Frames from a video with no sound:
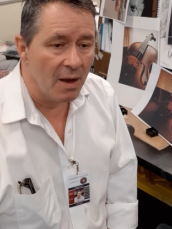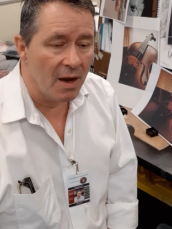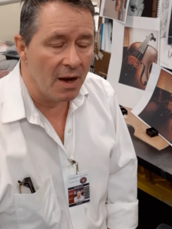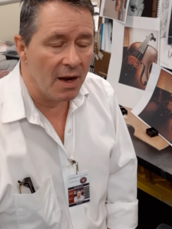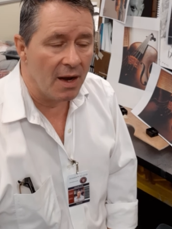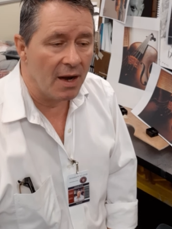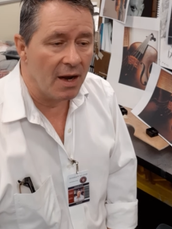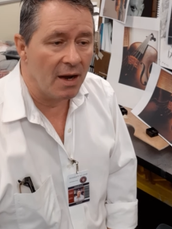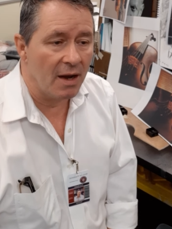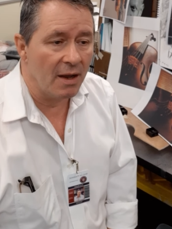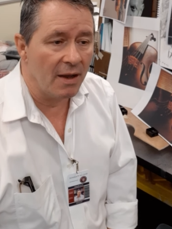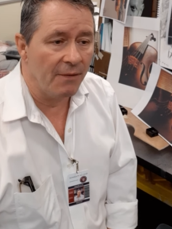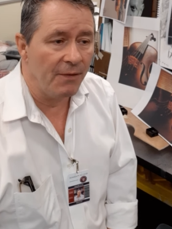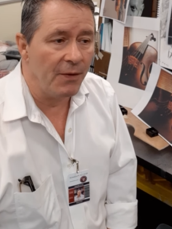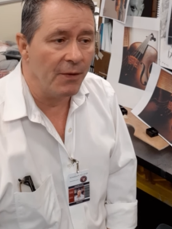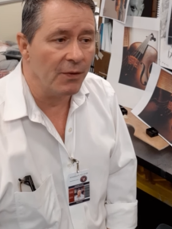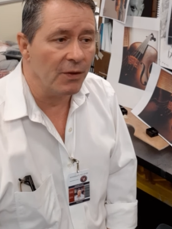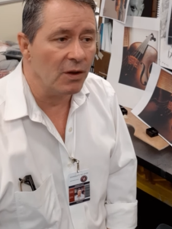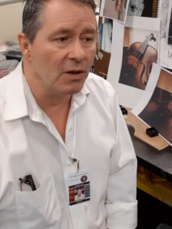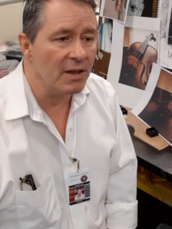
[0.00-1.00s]
If
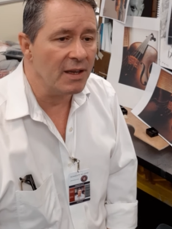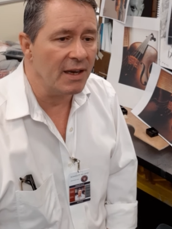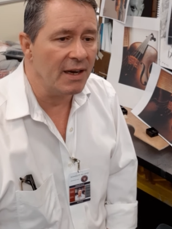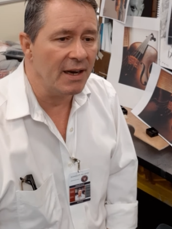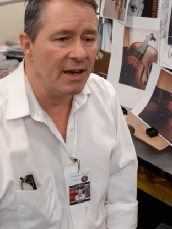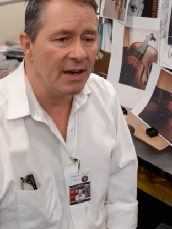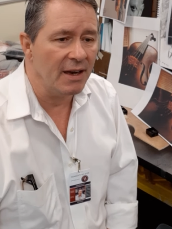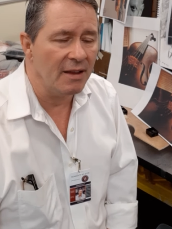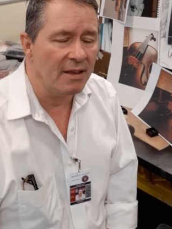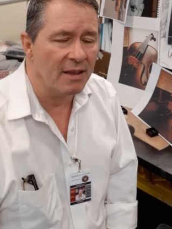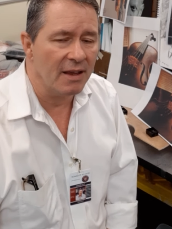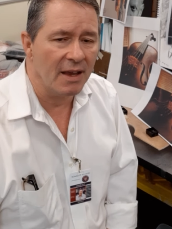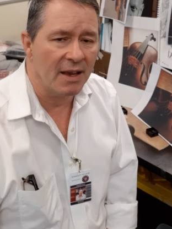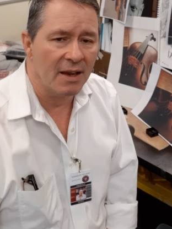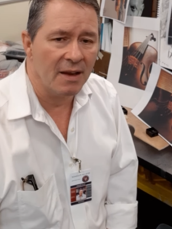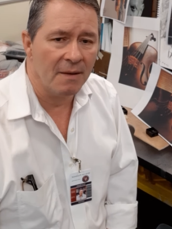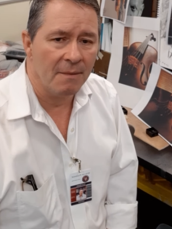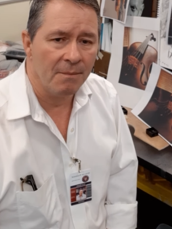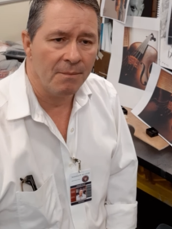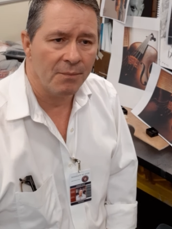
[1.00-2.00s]
you've looked at
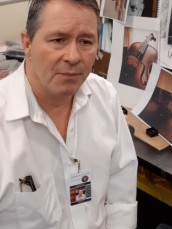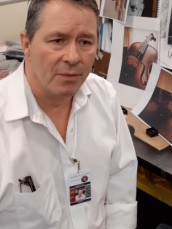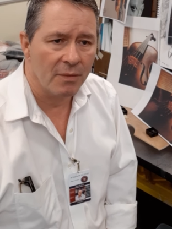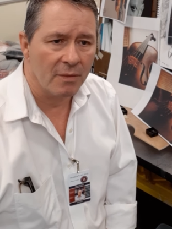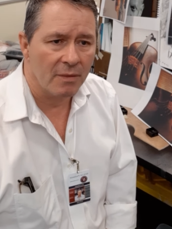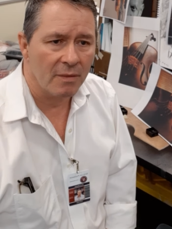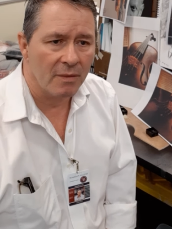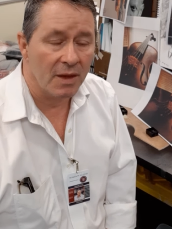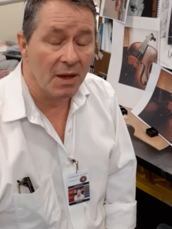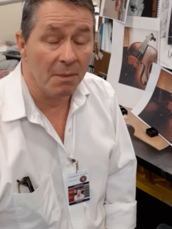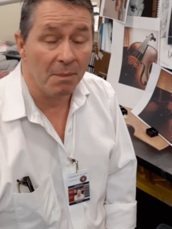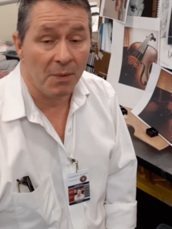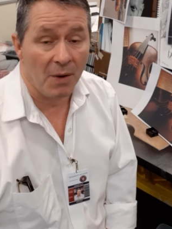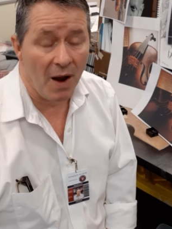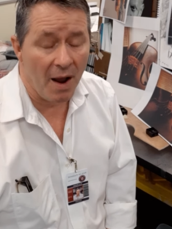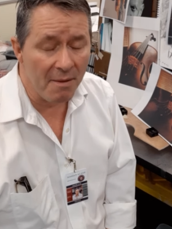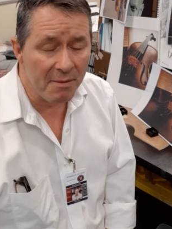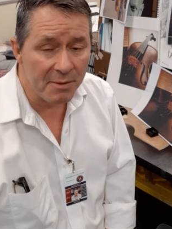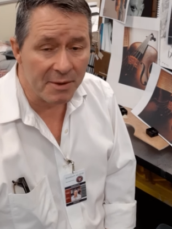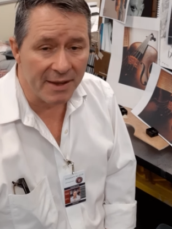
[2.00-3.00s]
anything, you
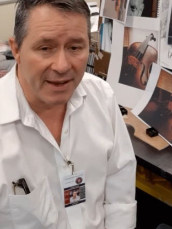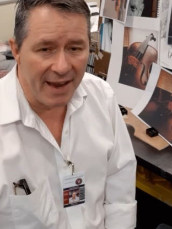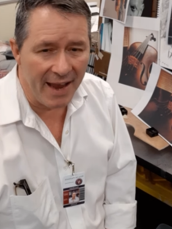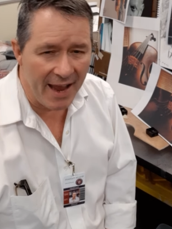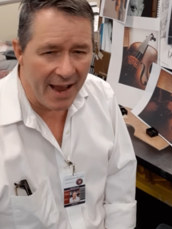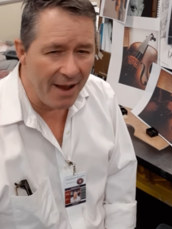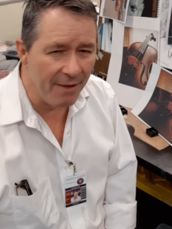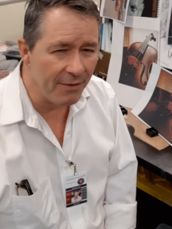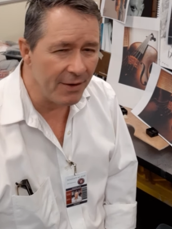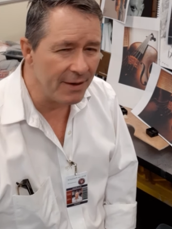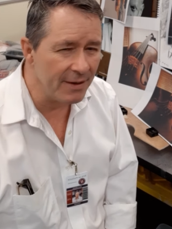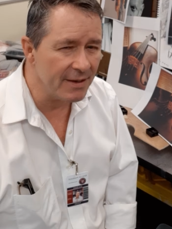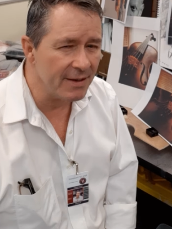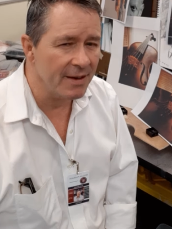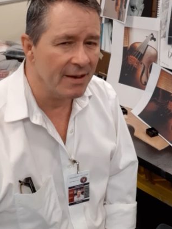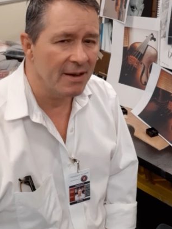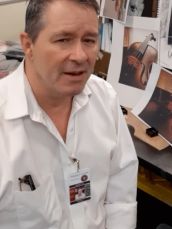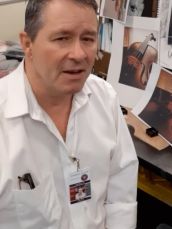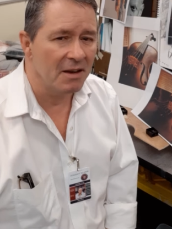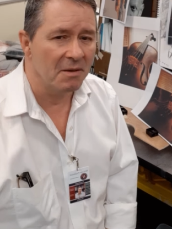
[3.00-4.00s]
probably haven't,
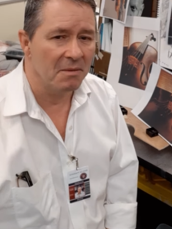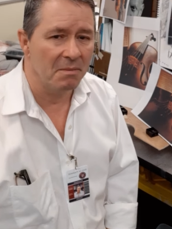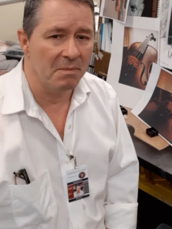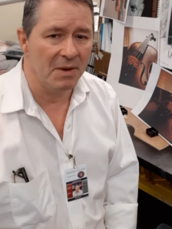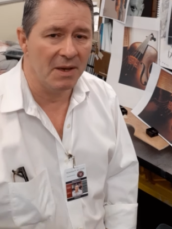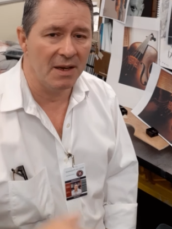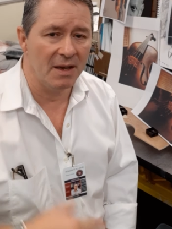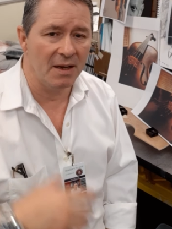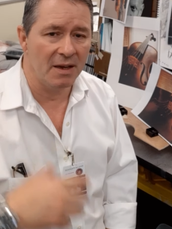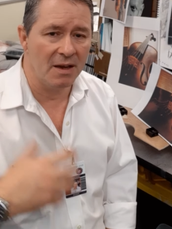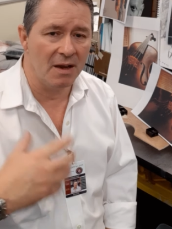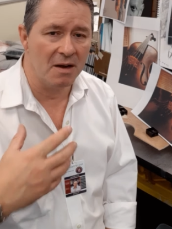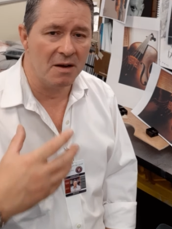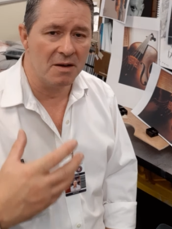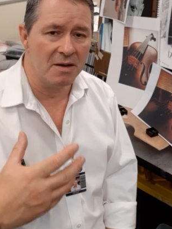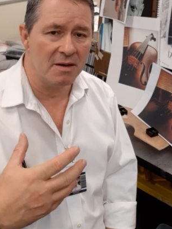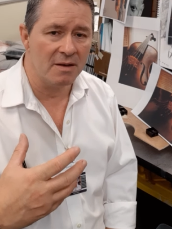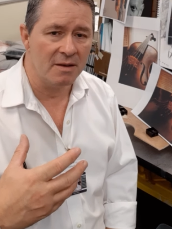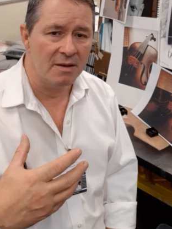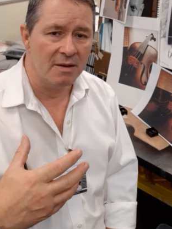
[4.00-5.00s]
being
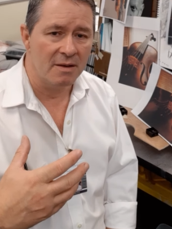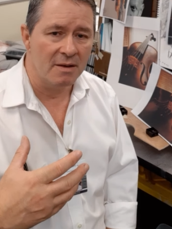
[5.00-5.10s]
young.